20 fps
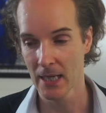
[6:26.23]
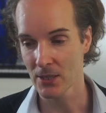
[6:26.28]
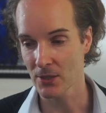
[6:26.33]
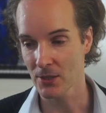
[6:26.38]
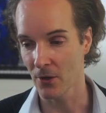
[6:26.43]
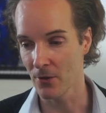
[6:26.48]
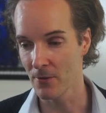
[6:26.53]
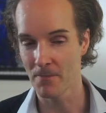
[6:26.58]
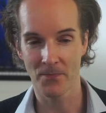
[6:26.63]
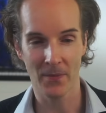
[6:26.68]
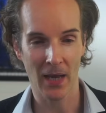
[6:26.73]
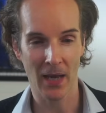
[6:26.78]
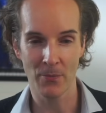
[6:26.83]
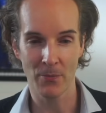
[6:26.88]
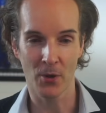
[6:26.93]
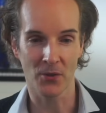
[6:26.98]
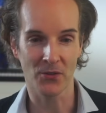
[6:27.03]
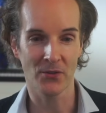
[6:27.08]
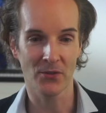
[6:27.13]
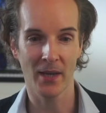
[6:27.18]
So
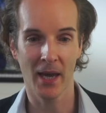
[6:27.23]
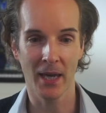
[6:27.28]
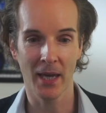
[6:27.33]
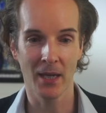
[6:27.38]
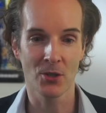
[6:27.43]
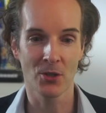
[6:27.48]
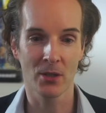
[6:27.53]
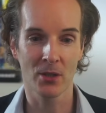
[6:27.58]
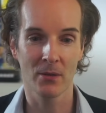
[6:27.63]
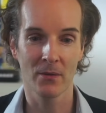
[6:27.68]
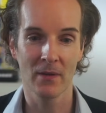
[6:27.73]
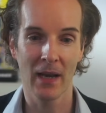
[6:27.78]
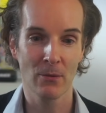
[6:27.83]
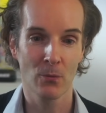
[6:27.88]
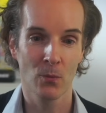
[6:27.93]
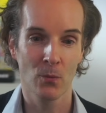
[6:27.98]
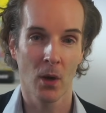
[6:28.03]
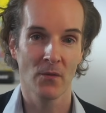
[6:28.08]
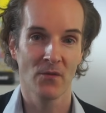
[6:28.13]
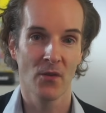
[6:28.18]
I'm not saying you should
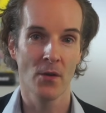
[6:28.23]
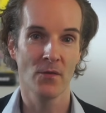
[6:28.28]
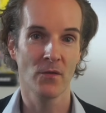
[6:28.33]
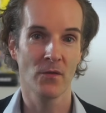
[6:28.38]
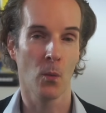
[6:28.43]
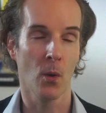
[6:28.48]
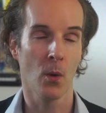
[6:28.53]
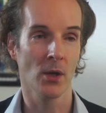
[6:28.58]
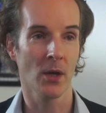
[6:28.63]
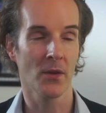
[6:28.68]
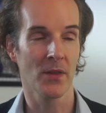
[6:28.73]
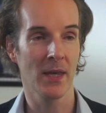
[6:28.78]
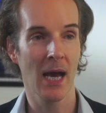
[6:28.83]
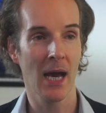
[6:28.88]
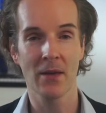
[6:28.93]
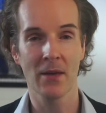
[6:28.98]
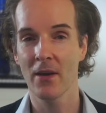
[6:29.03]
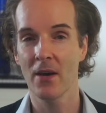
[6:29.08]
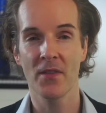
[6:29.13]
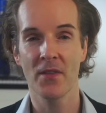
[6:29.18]
vote for one or the
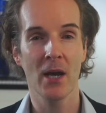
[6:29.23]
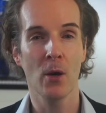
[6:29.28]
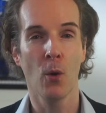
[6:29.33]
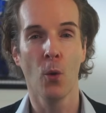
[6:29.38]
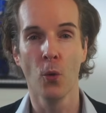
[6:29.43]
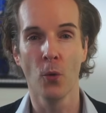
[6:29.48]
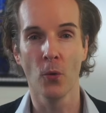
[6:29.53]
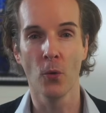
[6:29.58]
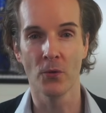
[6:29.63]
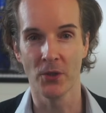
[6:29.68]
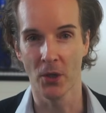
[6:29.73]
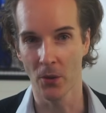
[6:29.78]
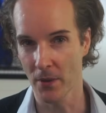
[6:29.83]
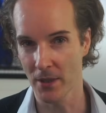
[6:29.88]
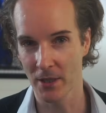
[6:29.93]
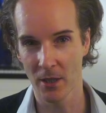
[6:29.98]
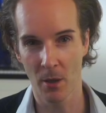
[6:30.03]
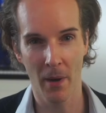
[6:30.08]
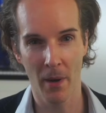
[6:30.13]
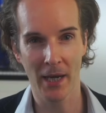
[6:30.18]
other. They all do
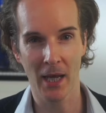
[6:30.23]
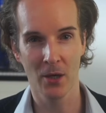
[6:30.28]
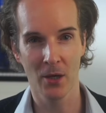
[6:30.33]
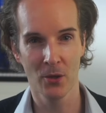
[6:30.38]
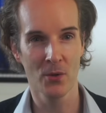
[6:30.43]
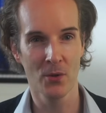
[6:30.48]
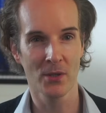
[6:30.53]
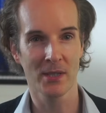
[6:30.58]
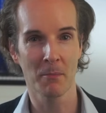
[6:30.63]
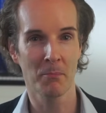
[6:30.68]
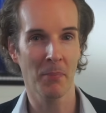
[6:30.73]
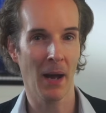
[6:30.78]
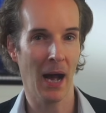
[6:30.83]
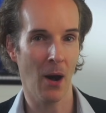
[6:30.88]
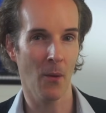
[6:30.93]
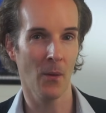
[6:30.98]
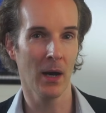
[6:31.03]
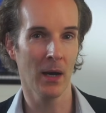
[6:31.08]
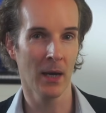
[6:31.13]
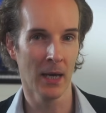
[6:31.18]
it. No matter who's in
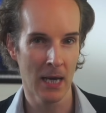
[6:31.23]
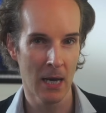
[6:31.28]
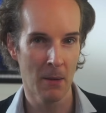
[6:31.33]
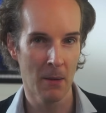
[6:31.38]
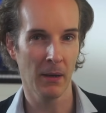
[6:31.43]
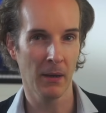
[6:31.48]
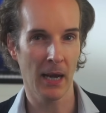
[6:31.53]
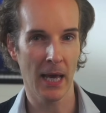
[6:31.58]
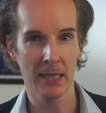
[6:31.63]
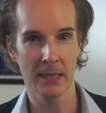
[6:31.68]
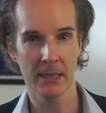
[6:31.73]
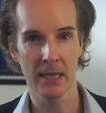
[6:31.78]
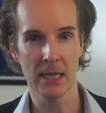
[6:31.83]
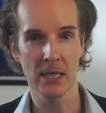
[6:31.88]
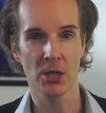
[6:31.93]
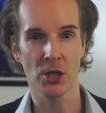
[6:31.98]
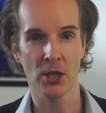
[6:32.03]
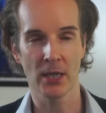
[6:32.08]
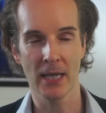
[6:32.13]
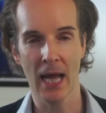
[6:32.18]
power plays
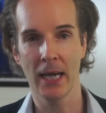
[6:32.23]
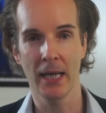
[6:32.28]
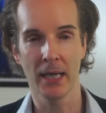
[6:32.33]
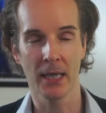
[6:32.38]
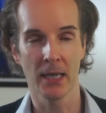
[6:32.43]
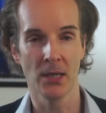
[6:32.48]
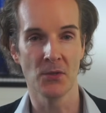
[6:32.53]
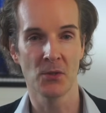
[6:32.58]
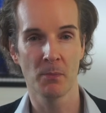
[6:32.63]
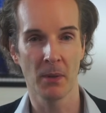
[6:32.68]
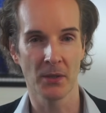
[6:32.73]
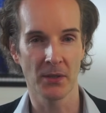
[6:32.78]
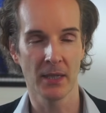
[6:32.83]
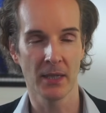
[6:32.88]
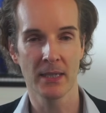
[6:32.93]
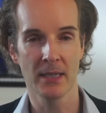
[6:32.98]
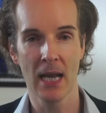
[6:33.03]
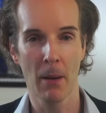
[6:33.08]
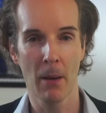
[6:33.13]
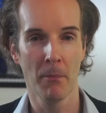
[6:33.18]
these shenanigans, but
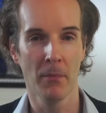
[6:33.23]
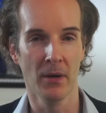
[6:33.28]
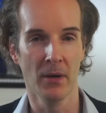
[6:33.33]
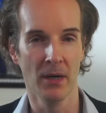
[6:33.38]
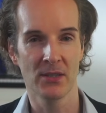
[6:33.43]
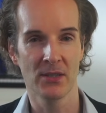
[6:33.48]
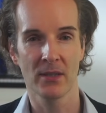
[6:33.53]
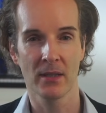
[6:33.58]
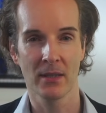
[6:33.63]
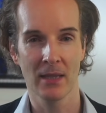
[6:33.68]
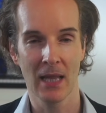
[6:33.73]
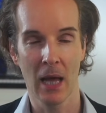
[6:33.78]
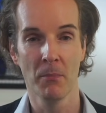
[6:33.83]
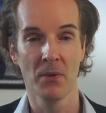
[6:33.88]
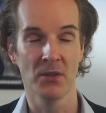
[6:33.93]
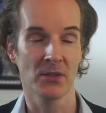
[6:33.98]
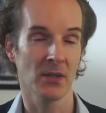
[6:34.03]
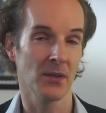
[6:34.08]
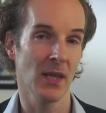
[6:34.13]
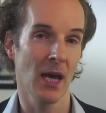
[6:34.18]
the
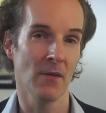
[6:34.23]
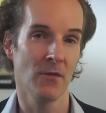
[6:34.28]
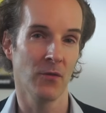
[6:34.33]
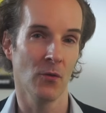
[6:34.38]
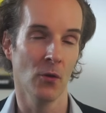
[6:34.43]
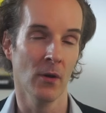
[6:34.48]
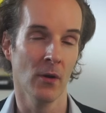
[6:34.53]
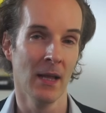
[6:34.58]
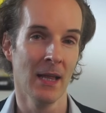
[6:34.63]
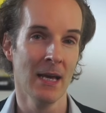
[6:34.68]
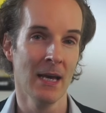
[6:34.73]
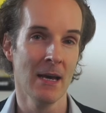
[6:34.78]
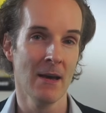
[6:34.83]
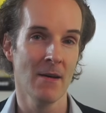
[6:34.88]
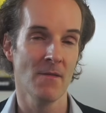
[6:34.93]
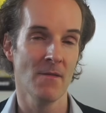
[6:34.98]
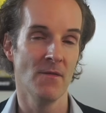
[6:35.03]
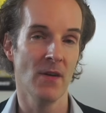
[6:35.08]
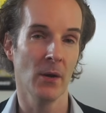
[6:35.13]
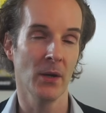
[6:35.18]
numbers are therefore
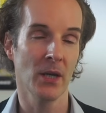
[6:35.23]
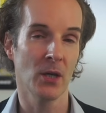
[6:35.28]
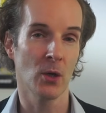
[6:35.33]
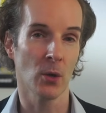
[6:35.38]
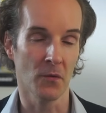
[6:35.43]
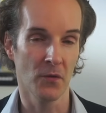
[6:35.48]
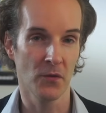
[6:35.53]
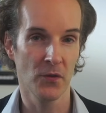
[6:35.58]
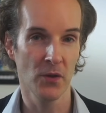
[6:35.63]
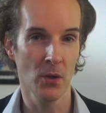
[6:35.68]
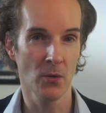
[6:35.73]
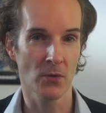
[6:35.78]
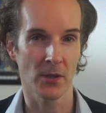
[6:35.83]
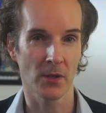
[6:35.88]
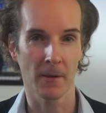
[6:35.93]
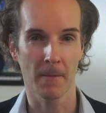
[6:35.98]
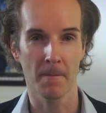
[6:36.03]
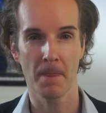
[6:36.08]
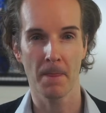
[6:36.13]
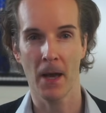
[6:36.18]
very
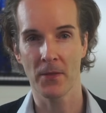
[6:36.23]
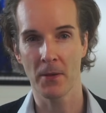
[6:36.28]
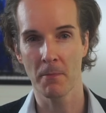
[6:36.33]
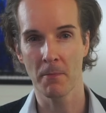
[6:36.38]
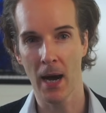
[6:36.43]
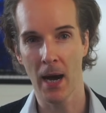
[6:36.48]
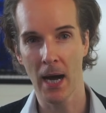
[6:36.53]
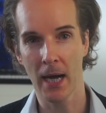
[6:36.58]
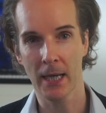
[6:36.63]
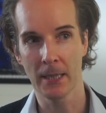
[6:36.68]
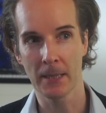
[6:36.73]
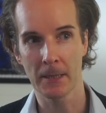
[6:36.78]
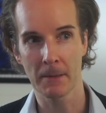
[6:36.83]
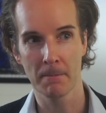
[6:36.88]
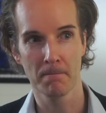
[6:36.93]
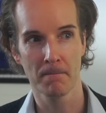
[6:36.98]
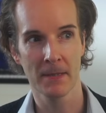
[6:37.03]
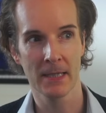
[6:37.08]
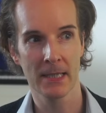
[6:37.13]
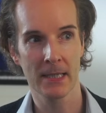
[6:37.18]
confusing. Now, the market
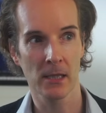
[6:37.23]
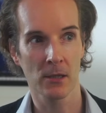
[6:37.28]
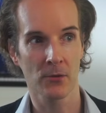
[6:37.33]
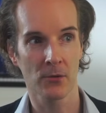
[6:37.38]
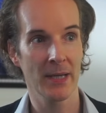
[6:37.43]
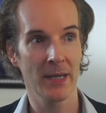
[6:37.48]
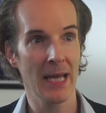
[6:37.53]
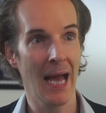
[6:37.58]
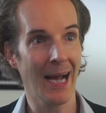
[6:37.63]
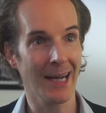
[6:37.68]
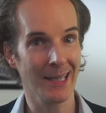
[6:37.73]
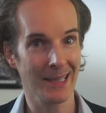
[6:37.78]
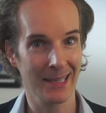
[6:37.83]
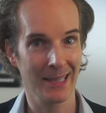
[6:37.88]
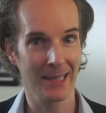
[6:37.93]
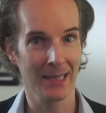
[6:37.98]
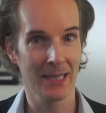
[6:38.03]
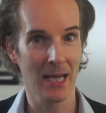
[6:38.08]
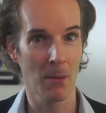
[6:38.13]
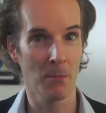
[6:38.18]
still
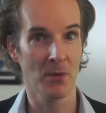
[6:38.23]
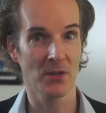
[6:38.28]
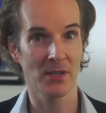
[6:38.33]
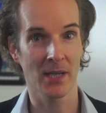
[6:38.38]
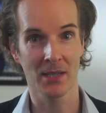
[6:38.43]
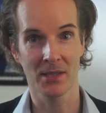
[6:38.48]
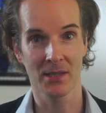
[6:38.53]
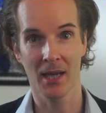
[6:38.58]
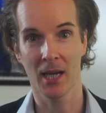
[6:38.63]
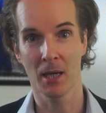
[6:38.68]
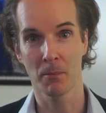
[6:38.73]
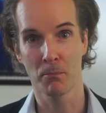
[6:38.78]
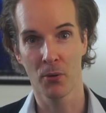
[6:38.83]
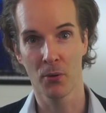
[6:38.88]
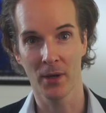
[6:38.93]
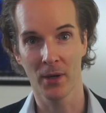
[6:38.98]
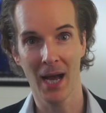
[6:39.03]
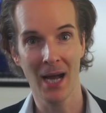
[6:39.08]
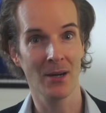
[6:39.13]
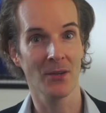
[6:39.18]
reacts to the numbers as they get
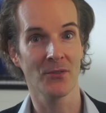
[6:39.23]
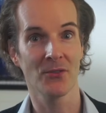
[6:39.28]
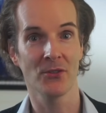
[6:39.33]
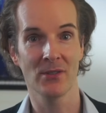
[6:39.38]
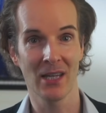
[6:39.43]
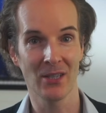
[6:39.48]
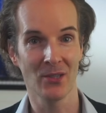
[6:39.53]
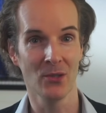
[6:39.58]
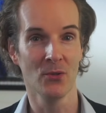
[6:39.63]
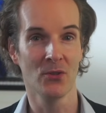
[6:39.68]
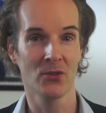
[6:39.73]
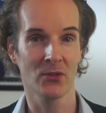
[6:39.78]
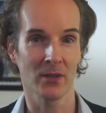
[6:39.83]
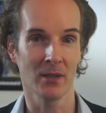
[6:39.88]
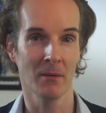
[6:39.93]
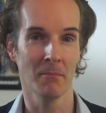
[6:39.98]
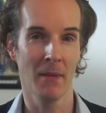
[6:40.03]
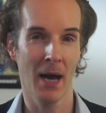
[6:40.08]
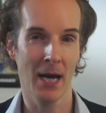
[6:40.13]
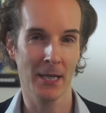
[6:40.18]
put out, so they do
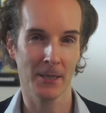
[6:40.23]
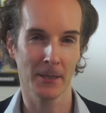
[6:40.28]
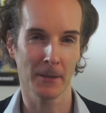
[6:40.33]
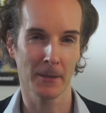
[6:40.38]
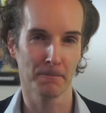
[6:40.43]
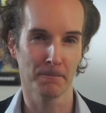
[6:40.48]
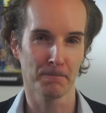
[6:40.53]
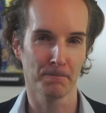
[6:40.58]
still matter.